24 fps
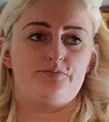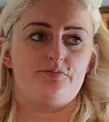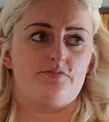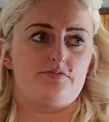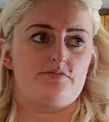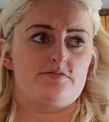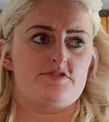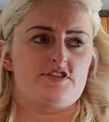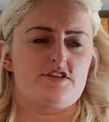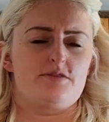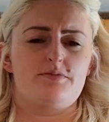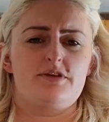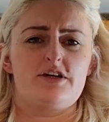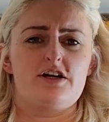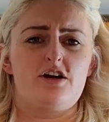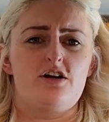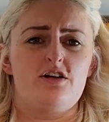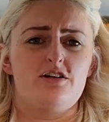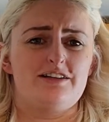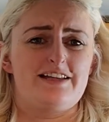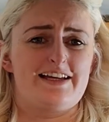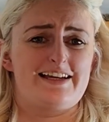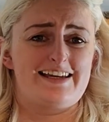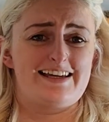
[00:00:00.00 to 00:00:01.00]
something called
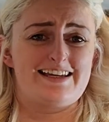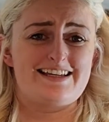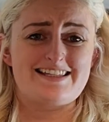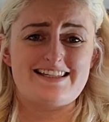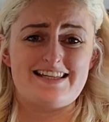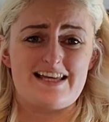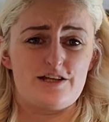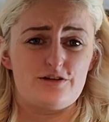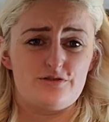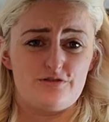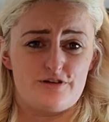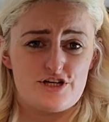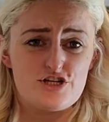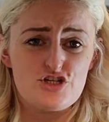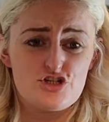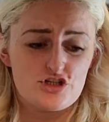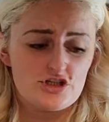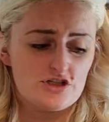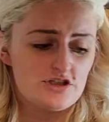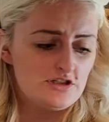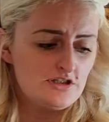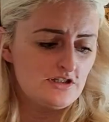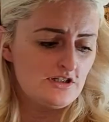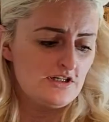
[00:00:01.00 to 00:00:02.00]
like
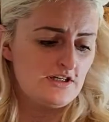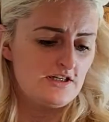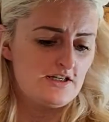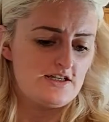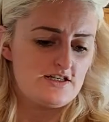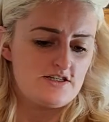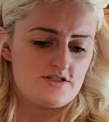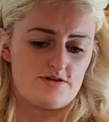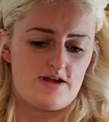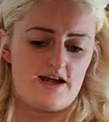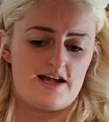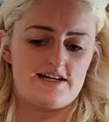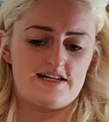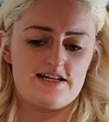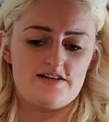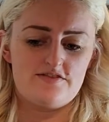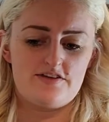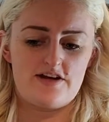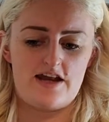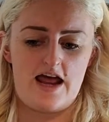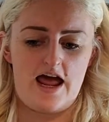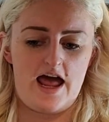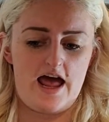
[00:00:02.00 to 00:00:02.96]
acceleration. So I hadn't even,